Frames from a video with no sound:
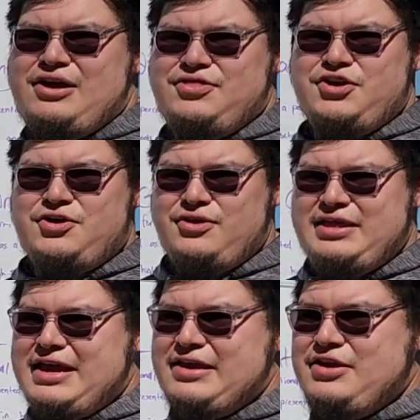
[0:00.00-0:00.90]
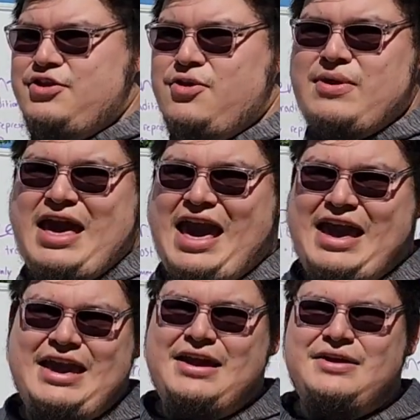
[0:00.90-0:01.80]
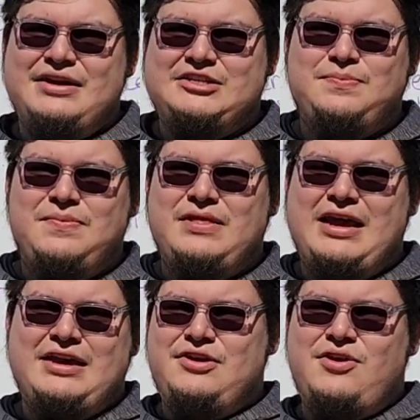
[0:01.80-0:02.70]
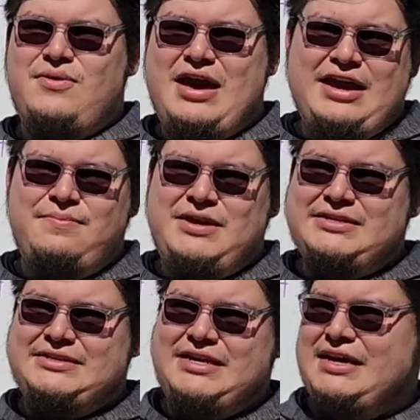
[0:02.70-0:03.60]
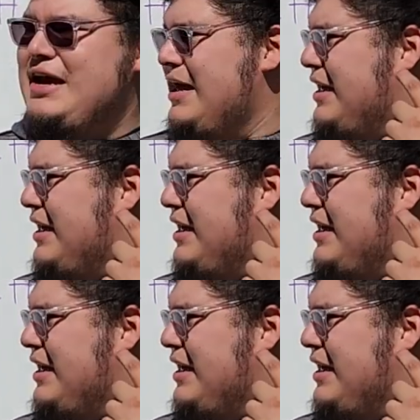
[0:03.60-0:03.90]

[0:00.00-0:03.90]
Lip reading: They're like, A is like, A, B, C,